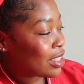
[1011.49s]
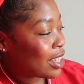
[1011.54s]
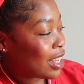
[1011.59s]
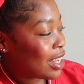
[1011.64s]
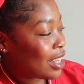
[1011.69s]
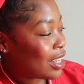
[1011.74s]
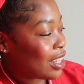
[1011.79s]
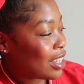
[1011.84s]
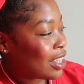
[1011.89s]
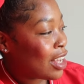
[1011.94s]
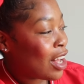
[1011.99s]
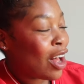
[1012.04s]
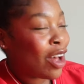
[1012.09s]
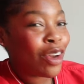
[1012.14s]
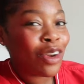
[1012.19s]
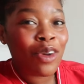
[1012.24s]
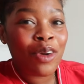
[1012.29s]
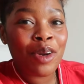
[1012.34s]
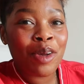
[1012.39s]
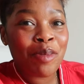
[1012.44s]
Like,
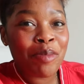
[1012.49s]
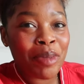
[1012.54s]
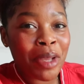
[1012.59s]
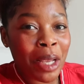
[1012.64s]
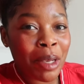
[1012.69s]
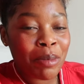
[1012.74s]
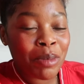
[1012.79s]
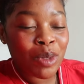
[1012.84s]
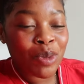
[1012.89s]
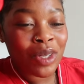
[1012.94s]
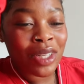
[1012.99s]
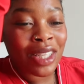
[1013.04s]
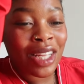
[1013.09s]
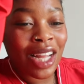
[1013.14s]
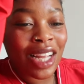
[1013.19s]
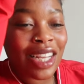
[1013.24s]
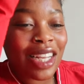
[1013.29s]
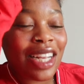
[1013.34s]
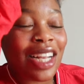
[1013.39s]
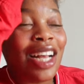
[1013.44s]
y'all know the memes when,
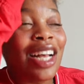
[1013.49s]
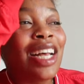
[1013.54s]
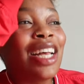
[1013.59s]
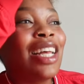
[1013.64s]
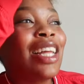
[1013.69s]
like,